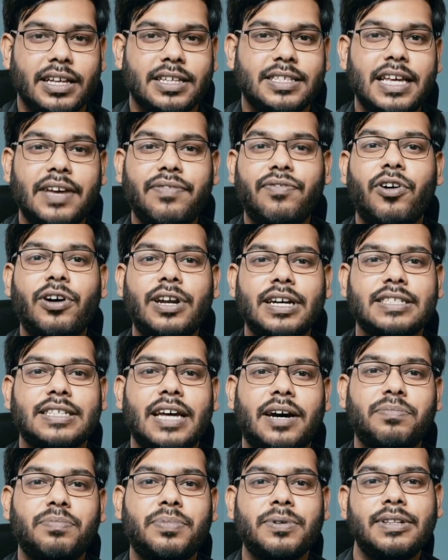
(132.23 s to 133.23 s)
Say for
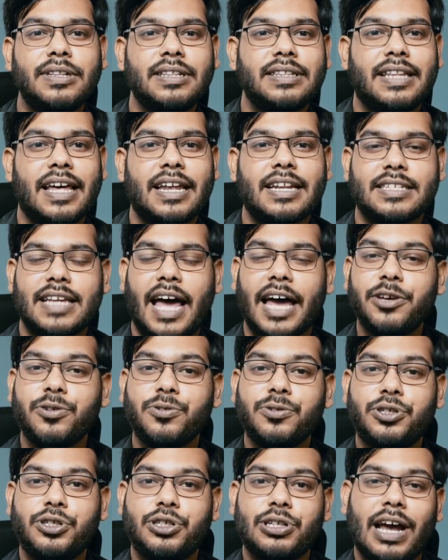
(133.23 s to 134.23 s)
example, there is
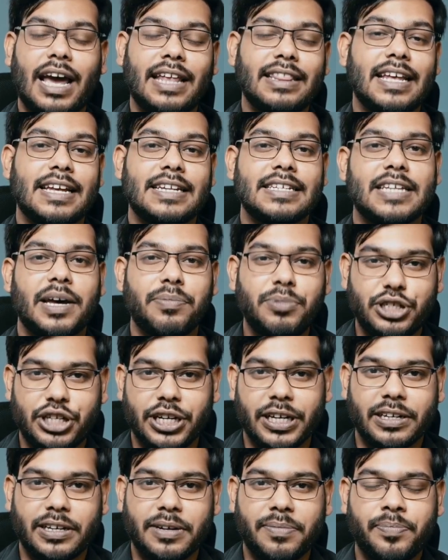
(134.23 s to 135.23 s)
Ayush and there is
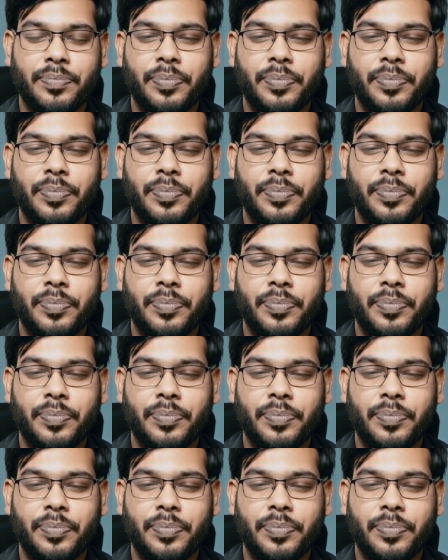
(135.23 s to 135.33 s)
Abhishek.